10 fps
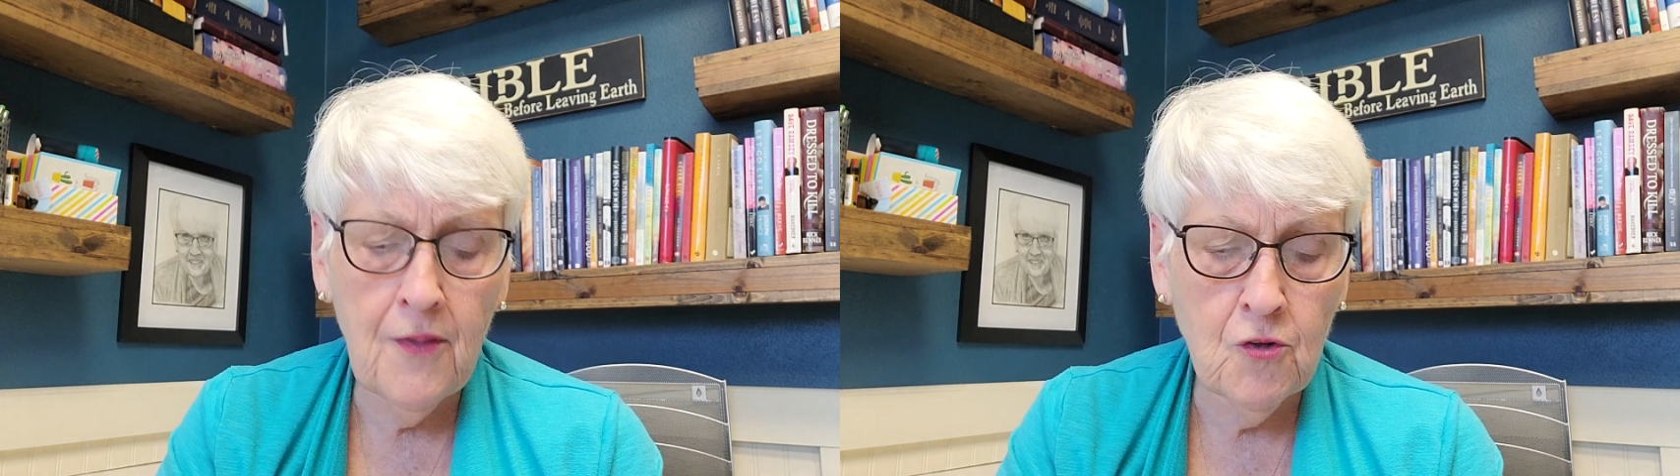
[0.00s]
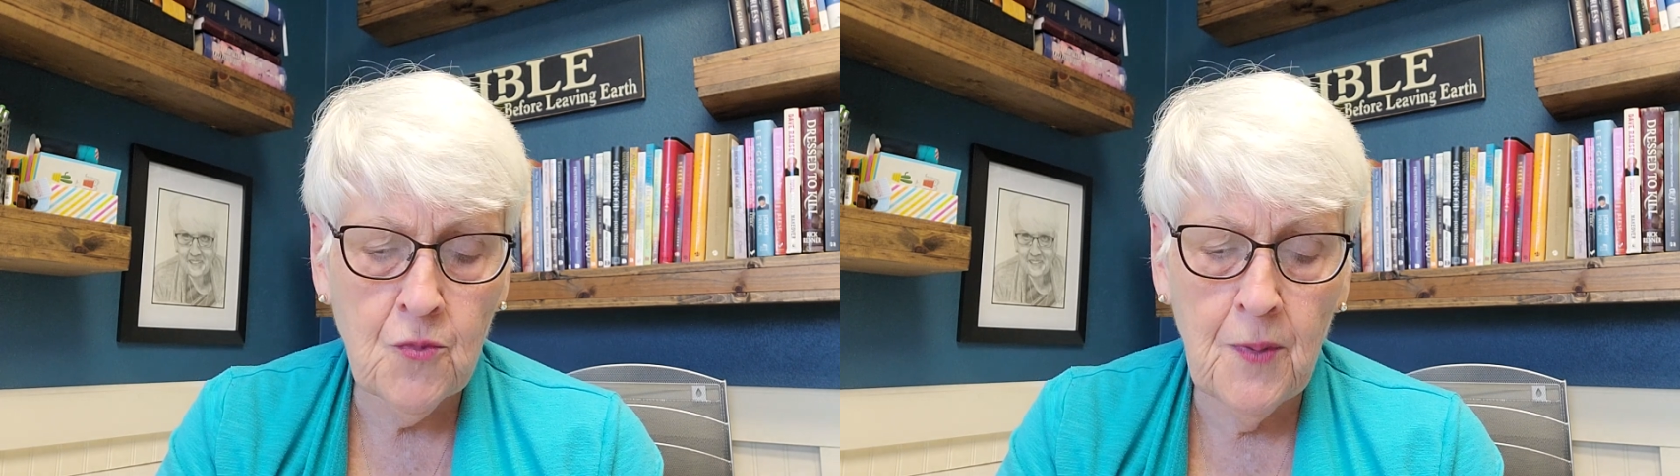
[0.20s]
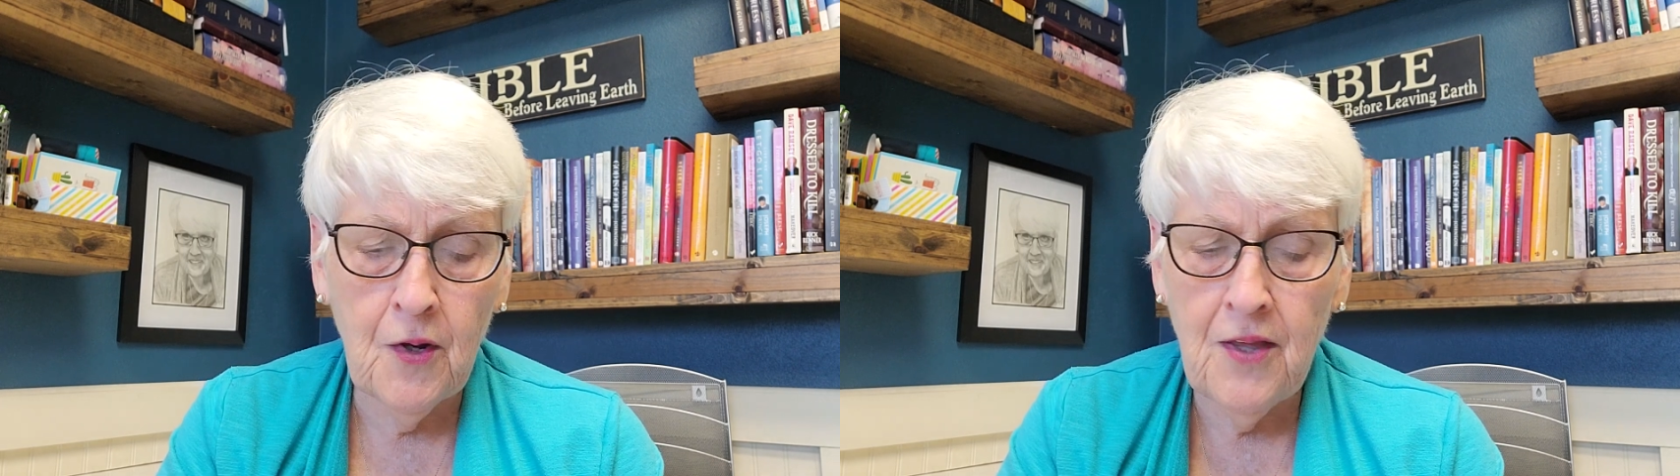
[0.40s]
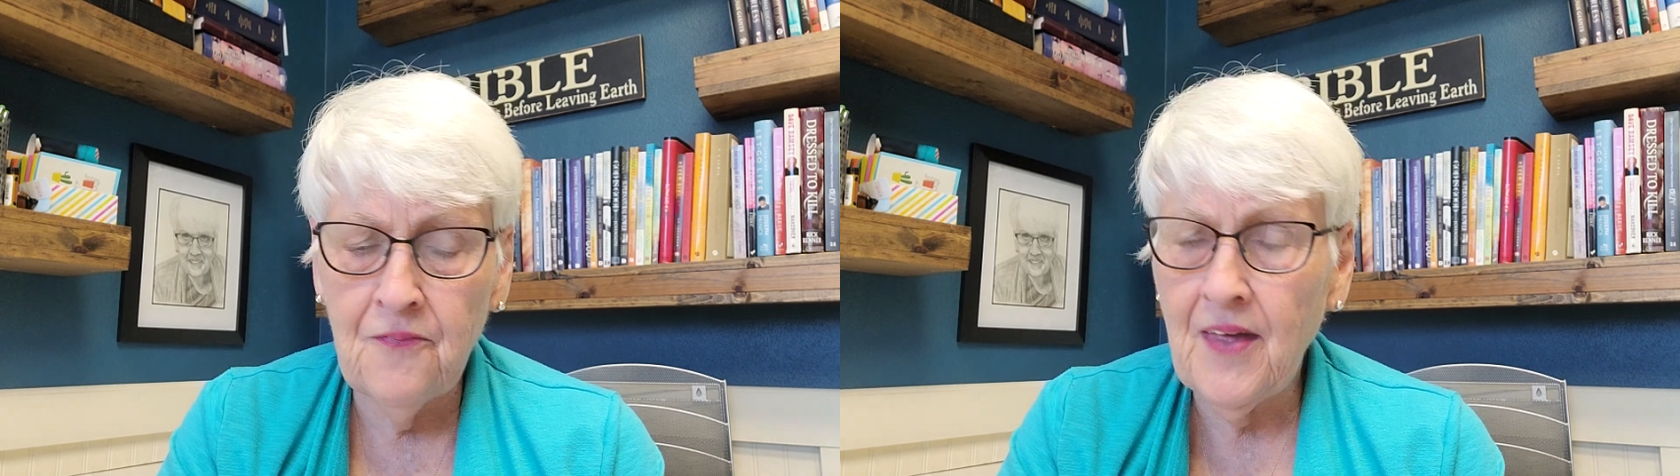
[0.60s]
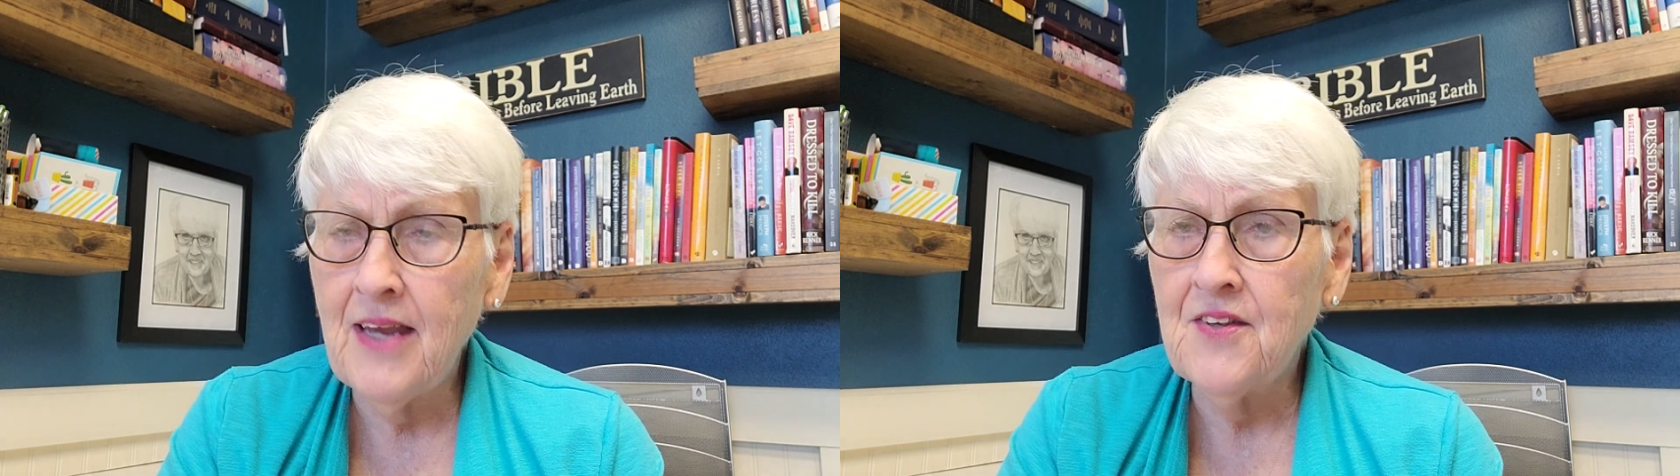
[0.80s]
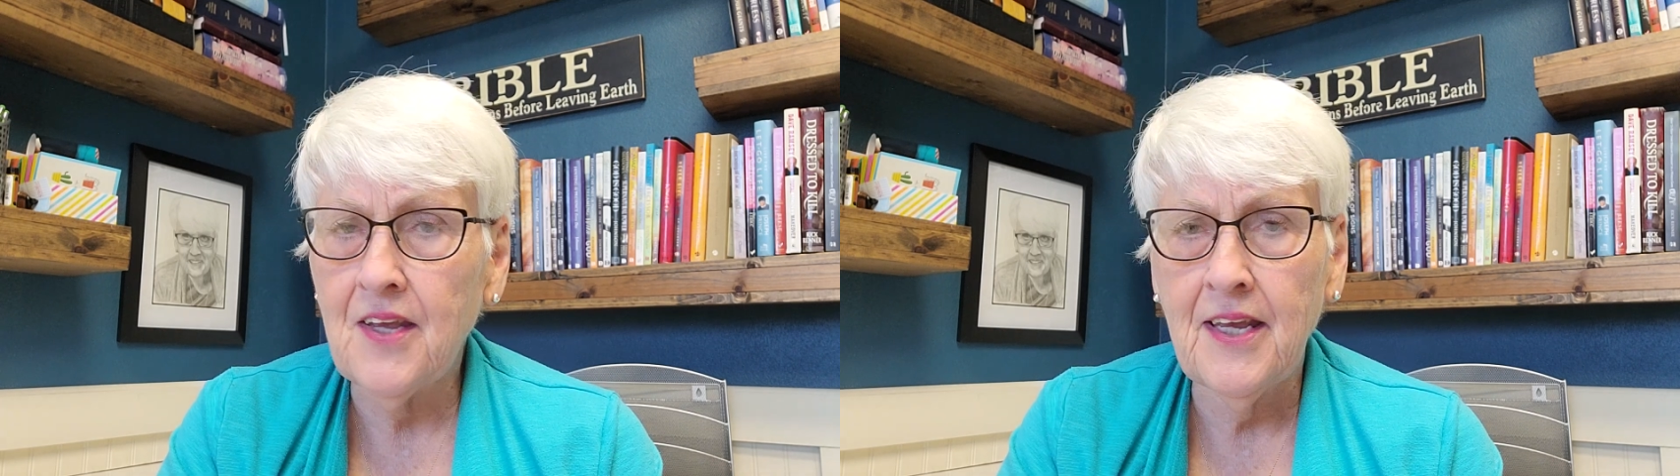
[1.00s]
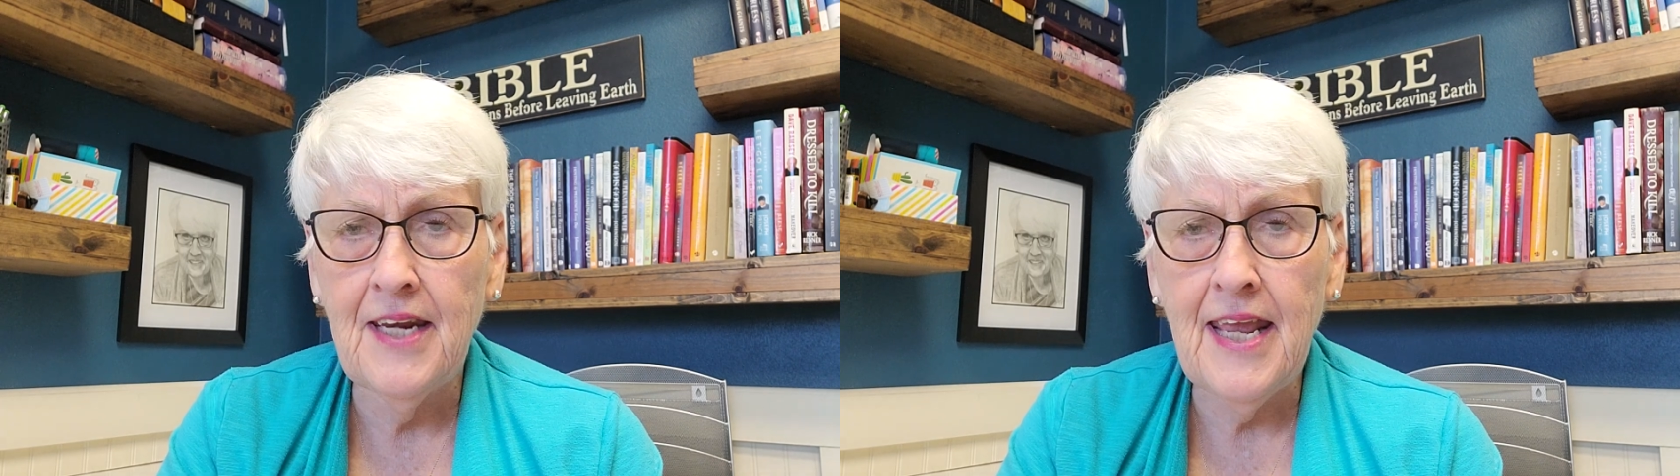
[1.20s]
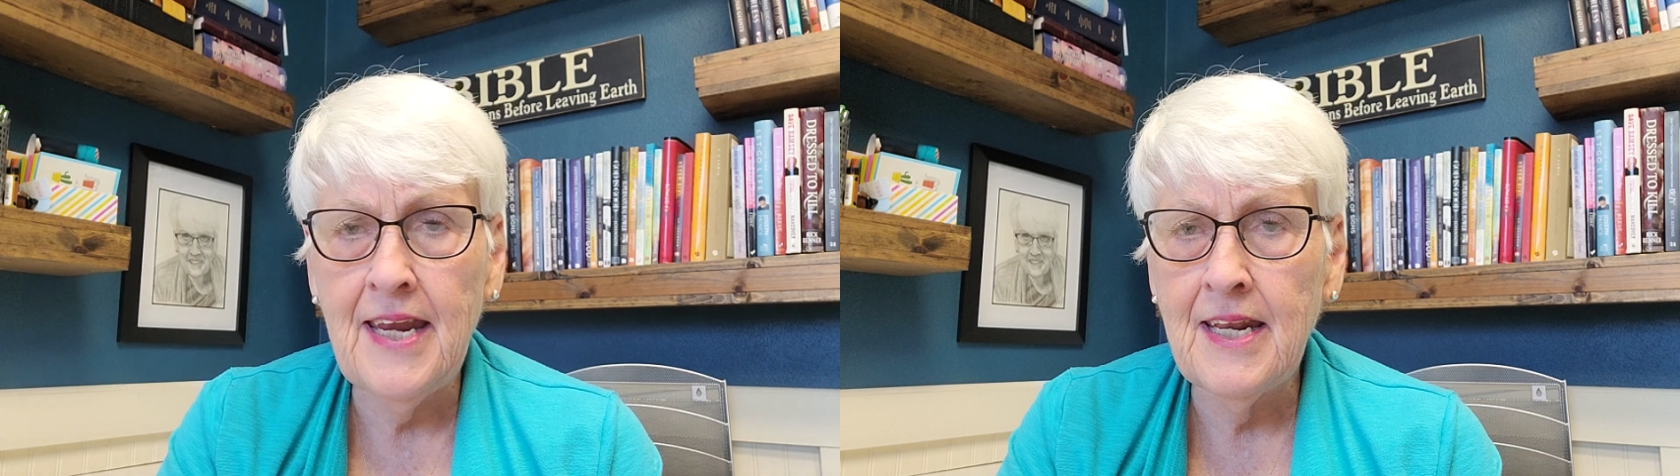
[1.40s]
those million things that can
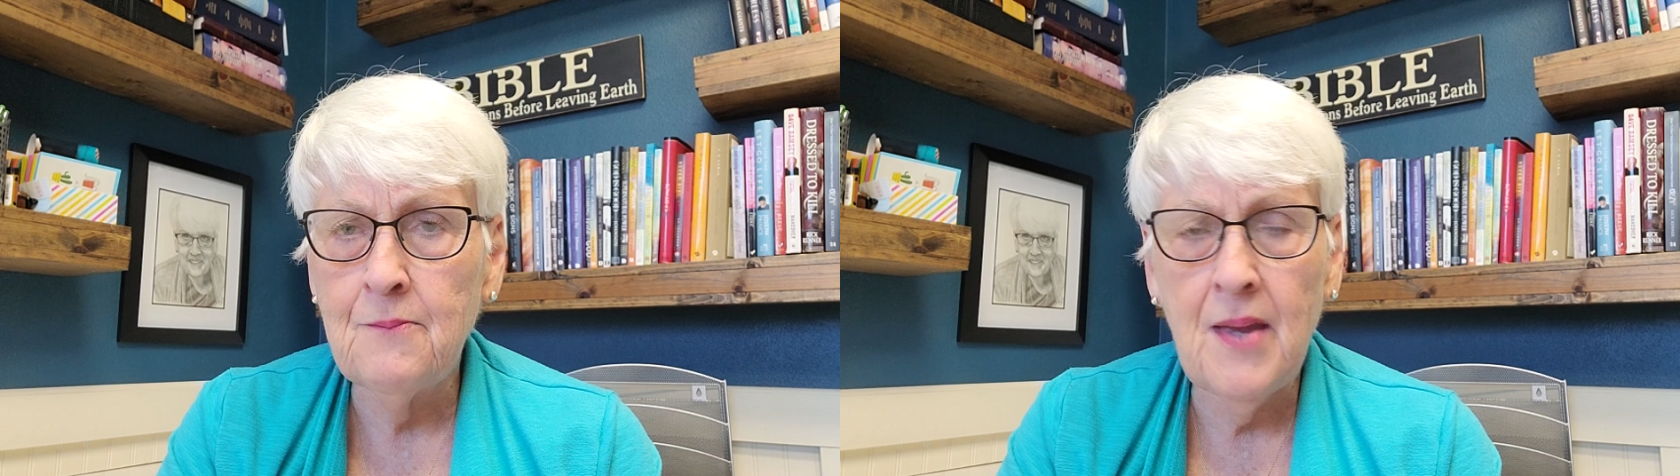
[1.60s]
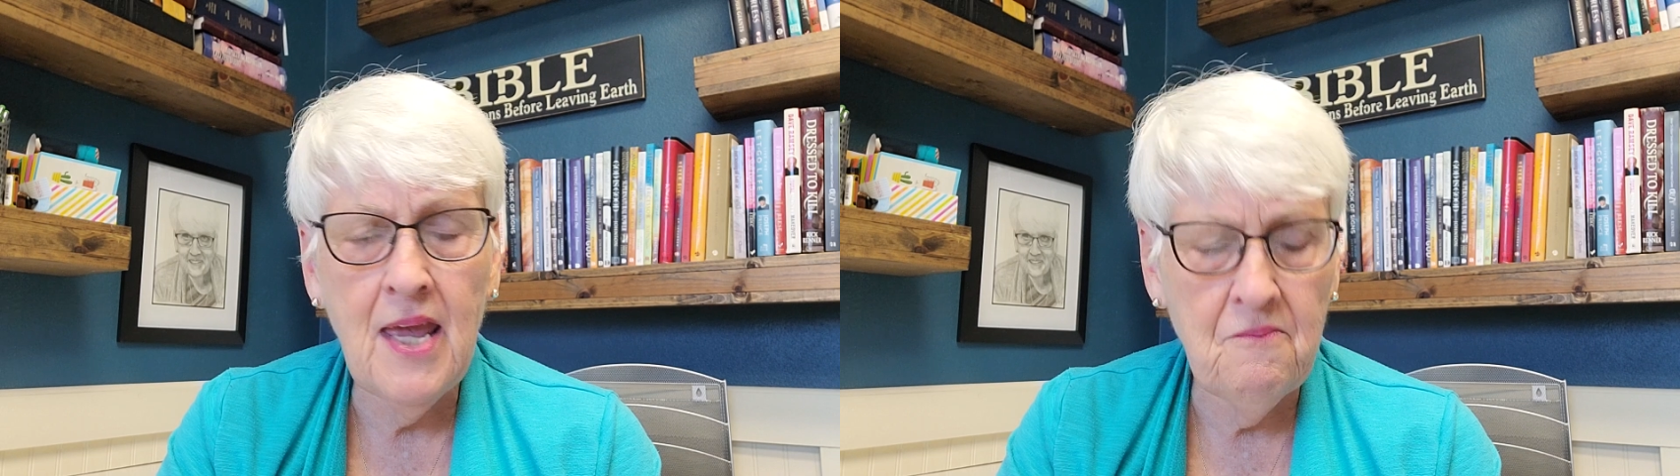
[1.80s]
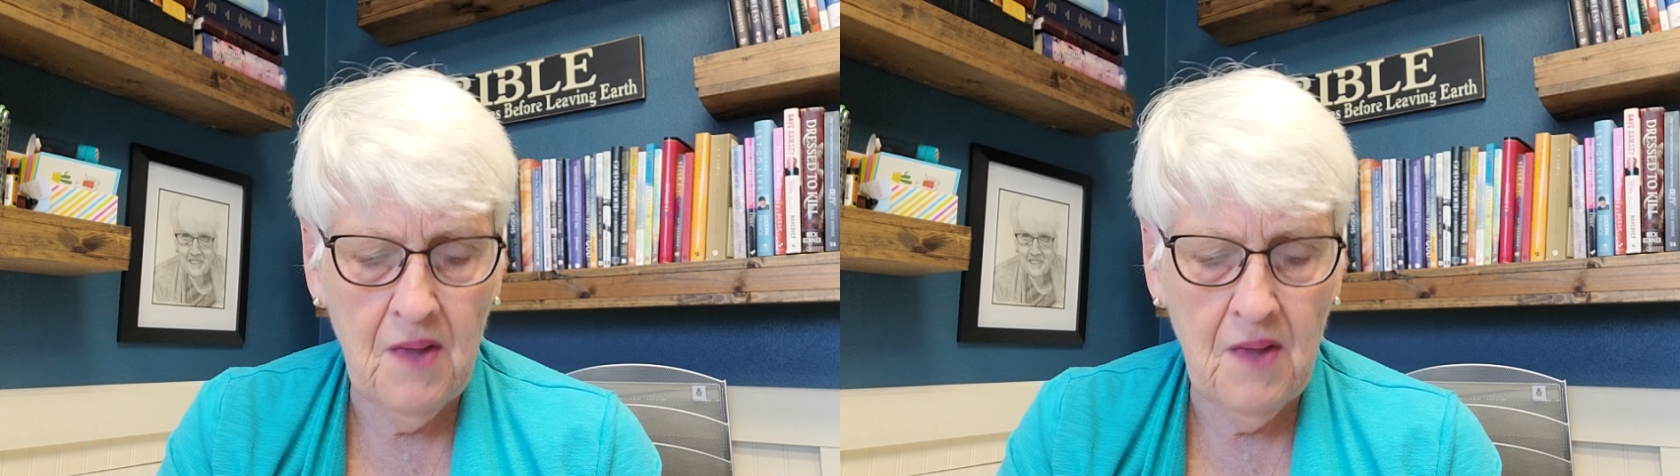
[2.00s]
eat at me.